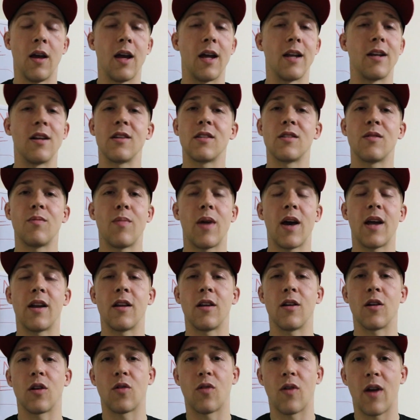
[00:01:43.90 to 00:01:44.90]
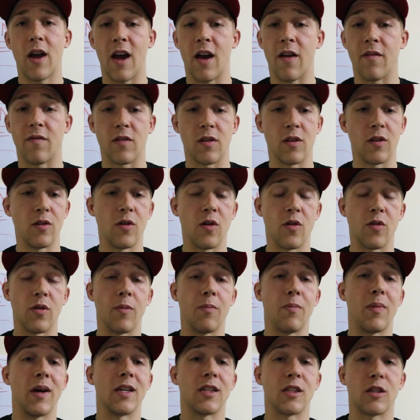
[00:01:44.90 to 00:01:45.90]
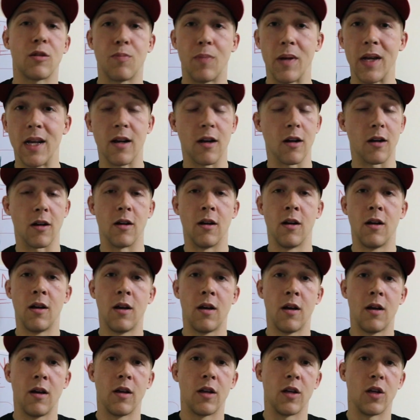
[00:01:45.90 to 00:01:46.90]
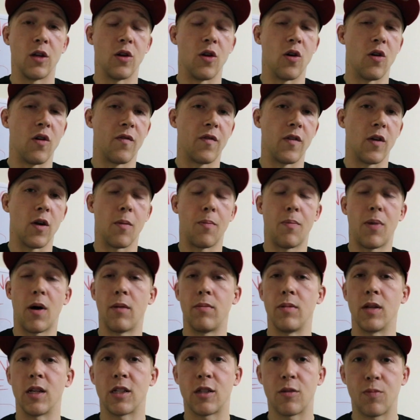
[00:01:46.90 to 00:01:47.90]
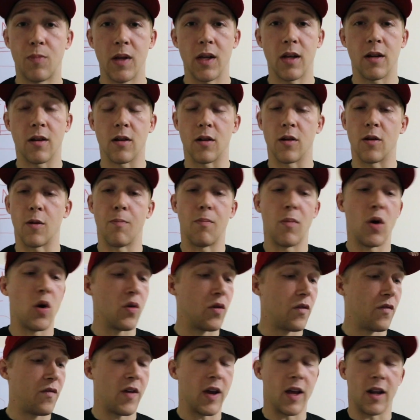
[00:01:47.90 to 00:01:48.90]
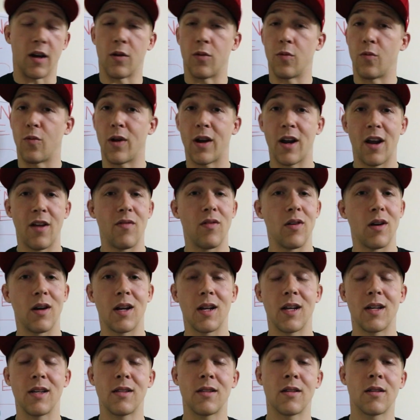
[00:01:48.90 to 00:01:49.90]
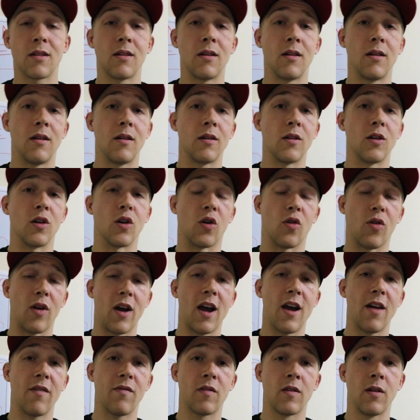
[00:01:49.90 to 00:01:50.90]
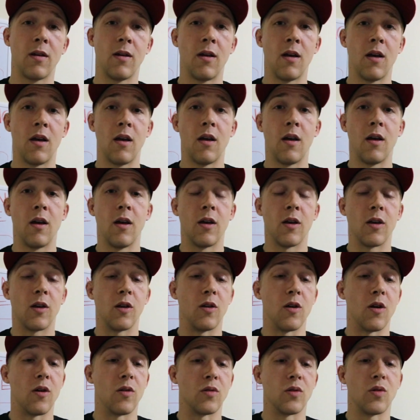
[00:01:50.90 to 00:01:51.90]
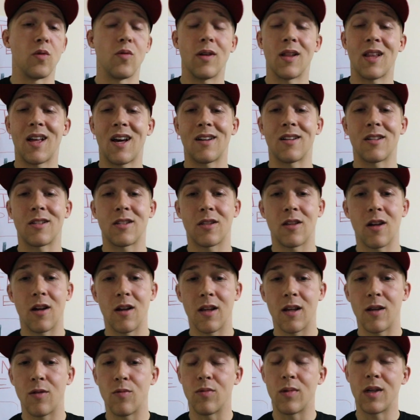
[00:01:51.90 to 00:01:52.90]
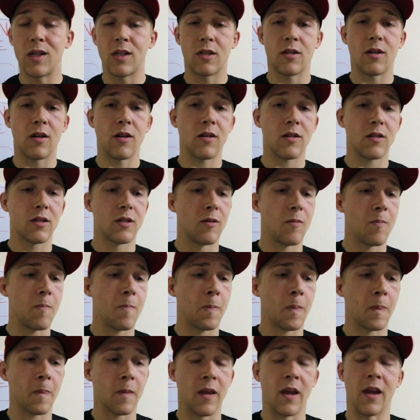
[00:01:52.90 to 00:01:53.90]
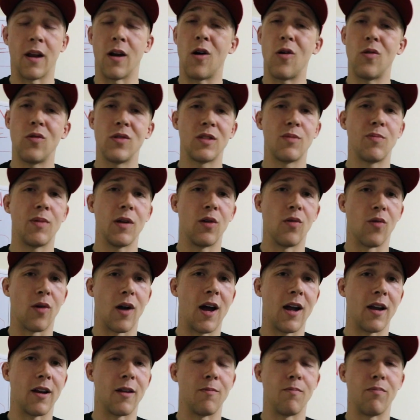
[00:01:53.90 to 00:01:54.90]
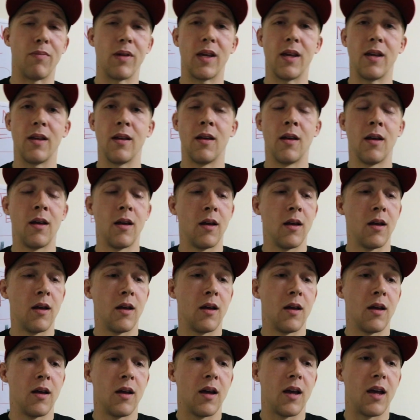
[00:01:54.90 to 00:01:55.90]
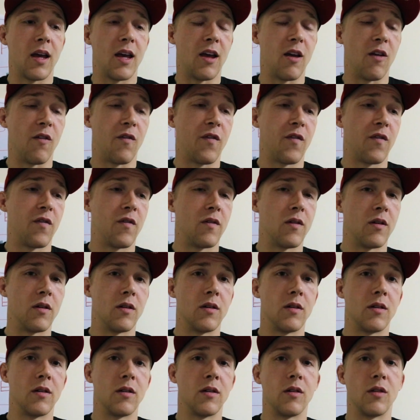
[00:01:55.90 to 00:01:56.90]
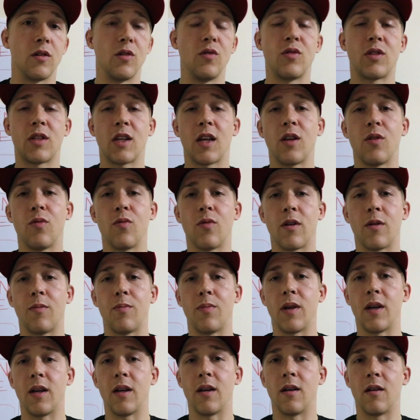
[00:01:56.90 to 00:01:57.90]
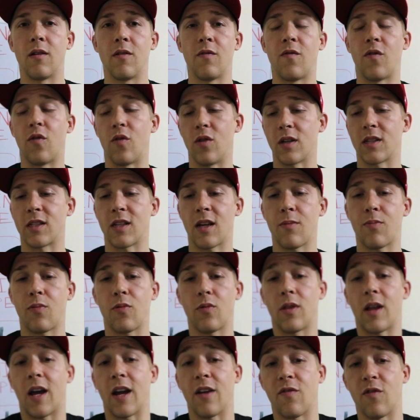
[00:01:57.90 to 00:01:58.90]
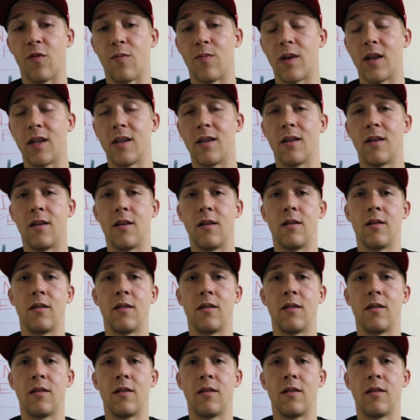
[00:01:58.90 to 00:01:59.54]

it doesn't matter your craft, you know, the best speaker, you know, if you're a public speaker, a motivator, whatever it is, your craft, you know, do a lot of study, research, and always be grinding. Be, if you say you want to be, for example, like for me,